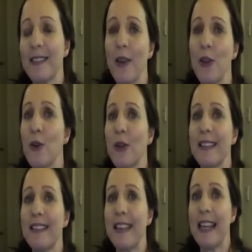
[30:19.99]
so you
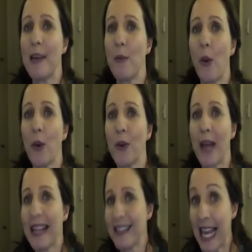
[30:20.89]
can see what you're
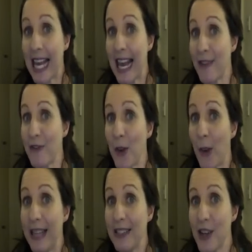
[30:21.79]
getting if
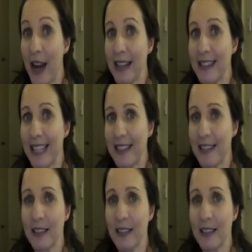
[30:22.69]
you're interested.